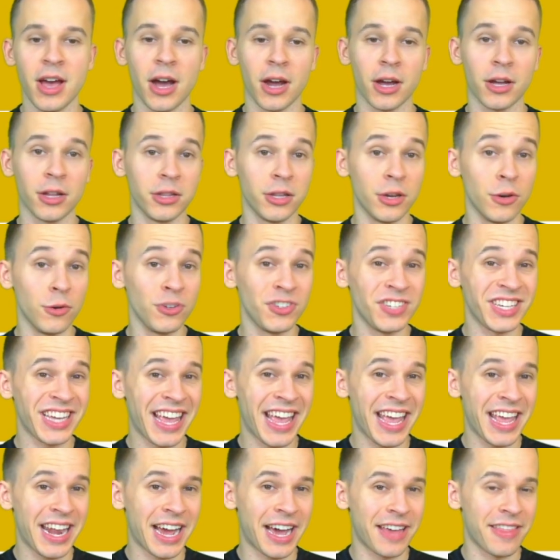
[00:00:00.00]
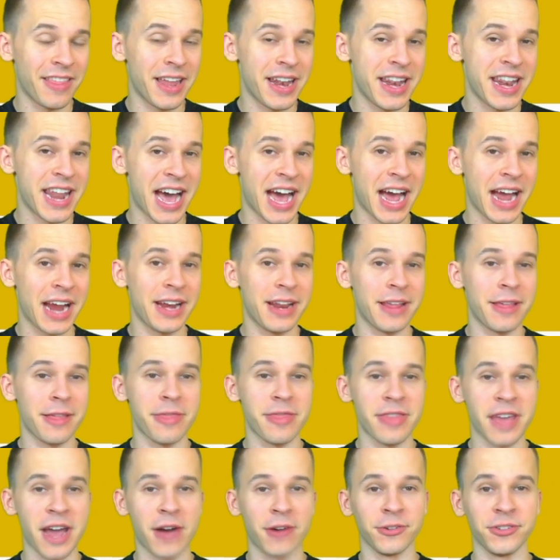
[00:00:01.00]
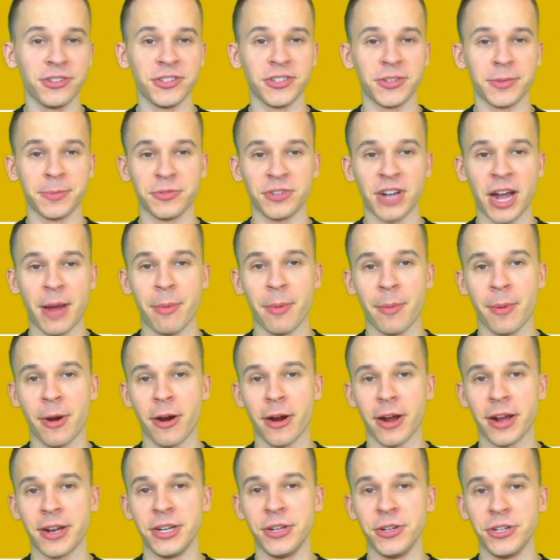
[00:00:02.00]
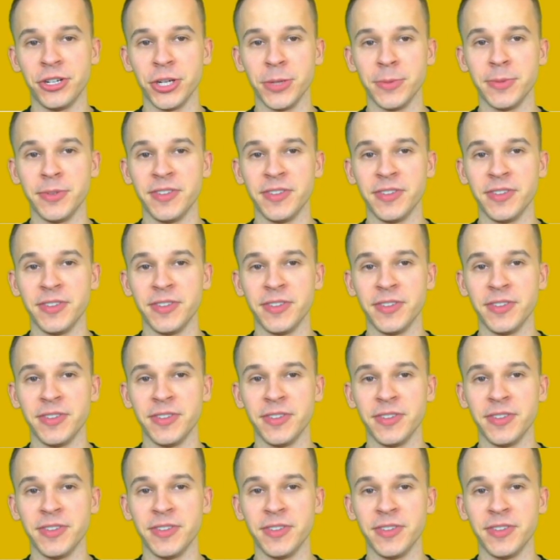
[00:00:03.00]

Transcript: Closing in on the 9,000 subscriber mark on YouTube.